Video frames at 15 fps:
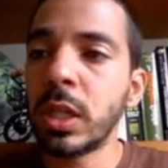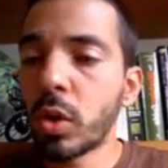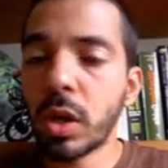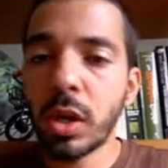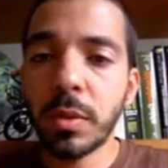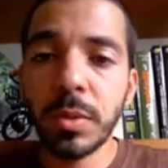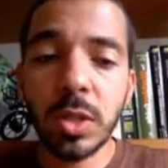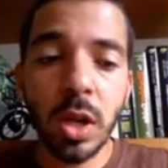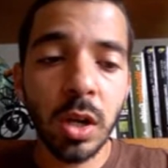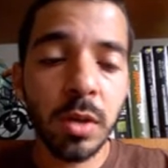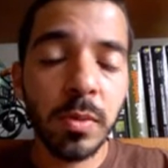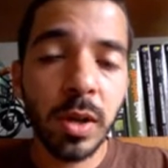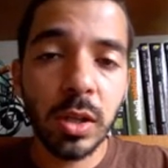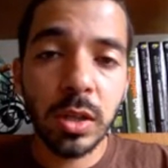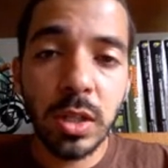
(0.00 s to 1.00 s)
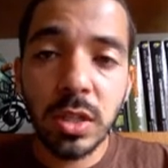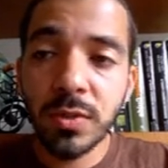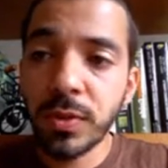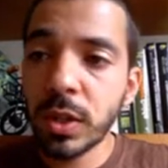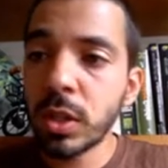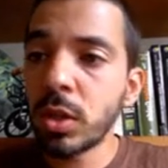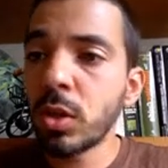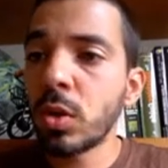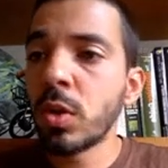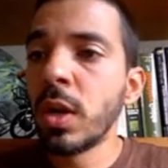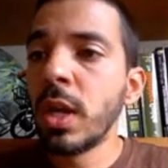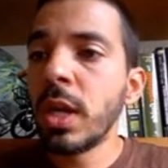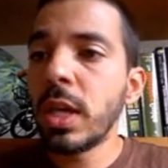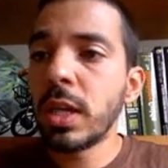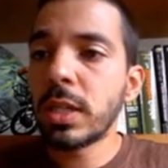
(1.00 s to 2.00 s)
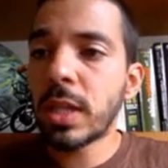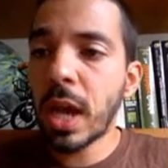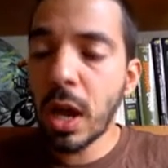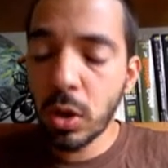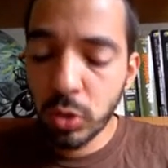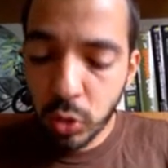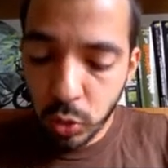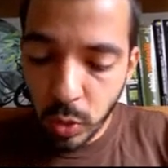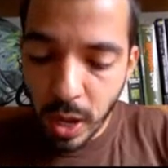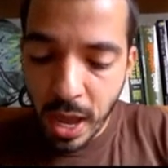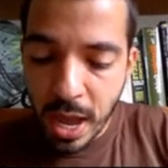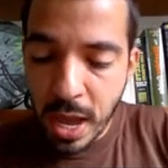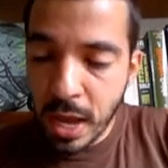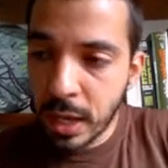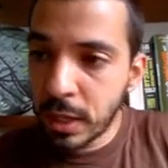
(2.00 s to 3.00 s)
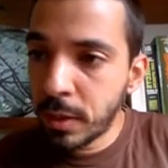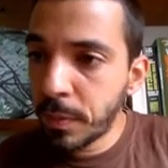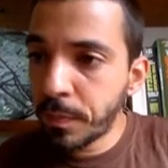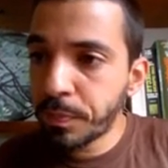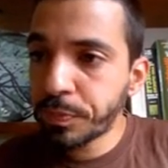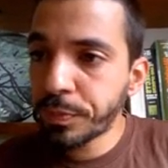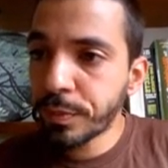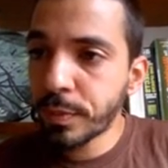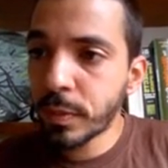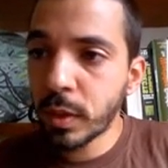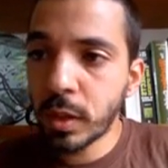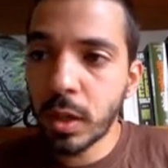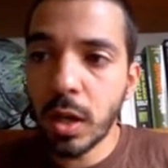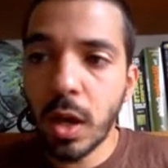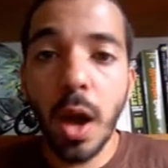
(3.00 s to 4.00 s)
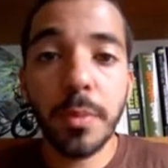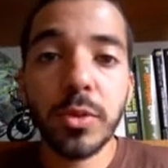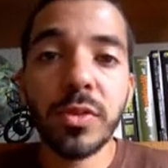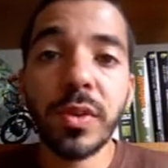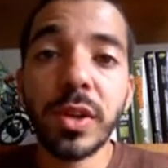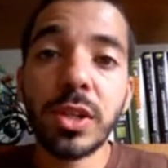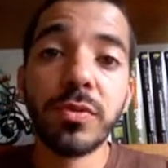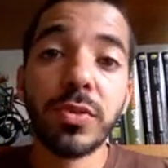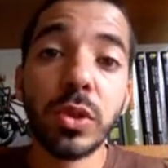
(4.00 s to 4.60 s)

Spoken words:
What I'm going to be talking about in this video is how to add observation